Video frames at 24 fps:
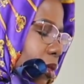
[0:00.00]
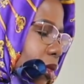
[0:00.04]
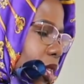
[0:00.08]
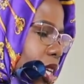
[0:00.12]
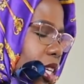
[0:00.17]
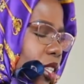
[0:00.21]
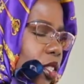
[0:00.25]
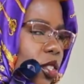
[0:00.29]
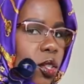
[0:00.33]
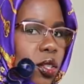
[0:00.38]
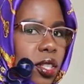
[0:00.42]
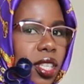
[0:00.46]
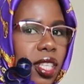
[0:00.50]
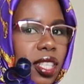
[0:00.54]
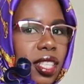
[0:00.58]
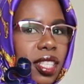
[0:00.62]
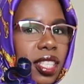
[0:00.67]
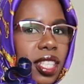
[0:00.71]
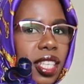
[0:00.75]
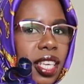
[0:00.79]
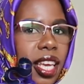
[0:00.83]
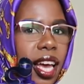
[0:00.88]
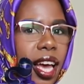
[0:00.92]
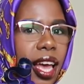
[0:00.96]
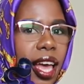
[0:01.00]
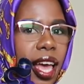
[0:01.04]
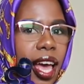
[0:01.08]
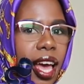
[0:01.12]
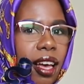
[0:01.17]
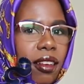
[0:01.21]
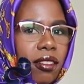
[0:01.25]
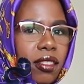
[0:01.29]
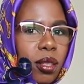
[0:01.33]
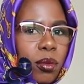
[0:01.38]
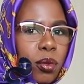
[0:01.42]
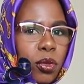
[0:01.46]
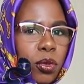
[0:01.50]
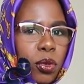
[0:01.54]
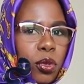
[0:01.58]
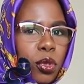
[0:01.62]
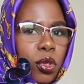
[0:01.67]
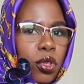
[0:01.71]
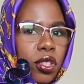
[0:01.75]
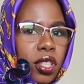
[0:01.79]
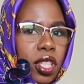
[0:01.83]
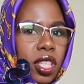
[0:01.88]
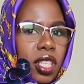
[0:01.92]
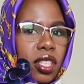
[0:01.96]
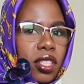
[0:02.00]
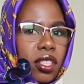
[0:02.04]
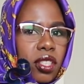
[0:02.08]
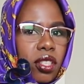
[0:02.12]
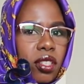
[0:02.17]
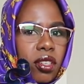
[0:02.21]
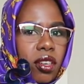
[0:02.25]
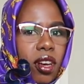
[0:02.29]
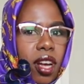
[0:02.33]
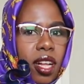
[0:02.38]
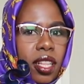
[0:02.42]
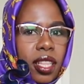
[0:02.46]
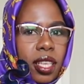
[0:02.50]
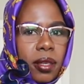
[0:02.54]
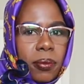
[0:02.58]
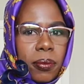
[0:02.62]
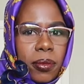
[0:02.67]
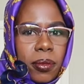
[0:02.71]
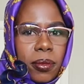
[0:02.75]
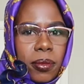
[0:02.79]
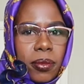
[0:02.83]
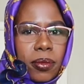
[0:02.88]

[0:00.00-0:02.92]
as you can see, I have some ruchings, you call them.